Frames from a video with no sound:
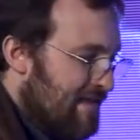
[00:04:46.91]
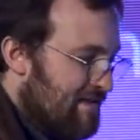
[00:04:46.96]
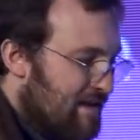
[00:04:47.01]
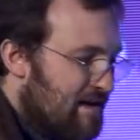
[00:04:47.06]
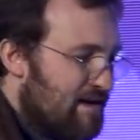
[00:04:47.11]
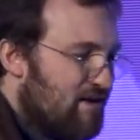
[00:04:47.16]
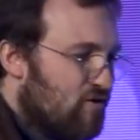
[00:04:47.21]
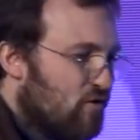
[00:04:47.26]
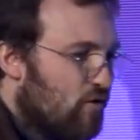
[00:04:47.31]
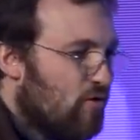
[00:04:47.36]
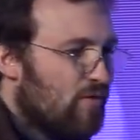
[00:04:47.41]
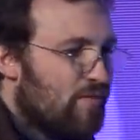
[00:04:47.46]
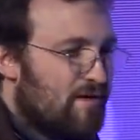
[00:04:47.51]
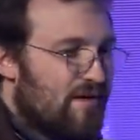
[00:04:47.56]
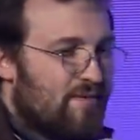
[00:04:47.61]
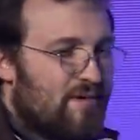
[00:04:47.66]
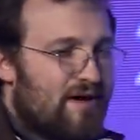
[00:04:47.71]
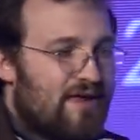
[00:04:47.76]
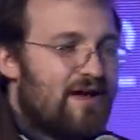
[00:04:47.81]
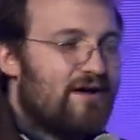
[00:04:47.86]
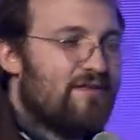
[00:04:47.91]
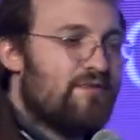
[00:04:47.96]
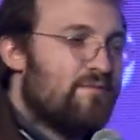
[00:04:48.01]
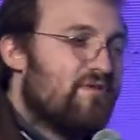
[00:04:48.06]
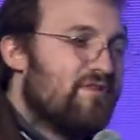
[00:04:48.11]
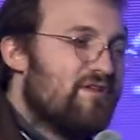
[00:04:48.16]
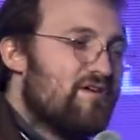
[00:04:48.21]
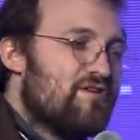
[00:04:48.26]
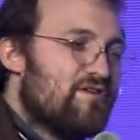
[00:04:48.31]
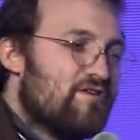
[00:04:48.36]
Then he told me about how the
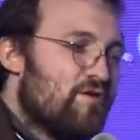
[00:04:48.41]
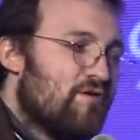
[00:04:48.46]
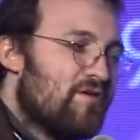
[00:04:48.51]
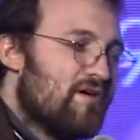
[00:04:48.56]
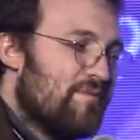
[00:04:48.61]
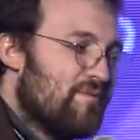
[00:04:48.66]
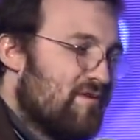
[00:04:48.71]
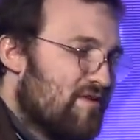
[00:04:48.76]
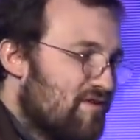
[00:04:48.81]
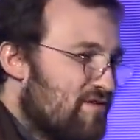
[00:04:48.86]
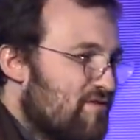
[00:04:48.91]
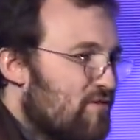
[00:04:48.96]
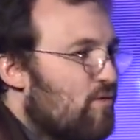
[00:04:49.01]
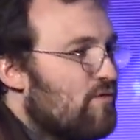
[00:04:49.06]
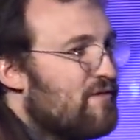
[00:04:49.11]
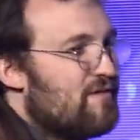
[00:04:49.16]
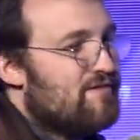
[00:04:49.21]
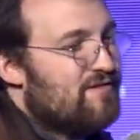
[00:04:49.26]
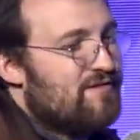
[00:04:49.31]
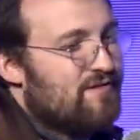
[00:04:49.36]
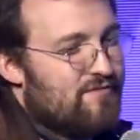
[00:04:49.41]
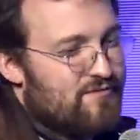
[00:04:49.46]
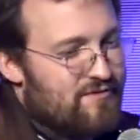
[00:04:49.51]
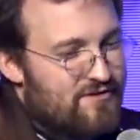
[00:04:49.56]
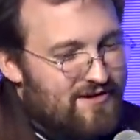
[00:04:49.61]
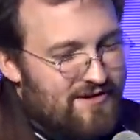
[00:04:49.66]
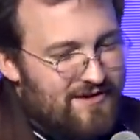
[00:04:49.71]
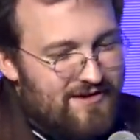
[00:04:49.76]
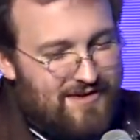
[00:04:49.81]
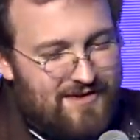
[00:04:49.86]
police showed up and stole his
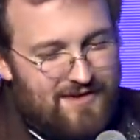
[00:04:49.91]
silver.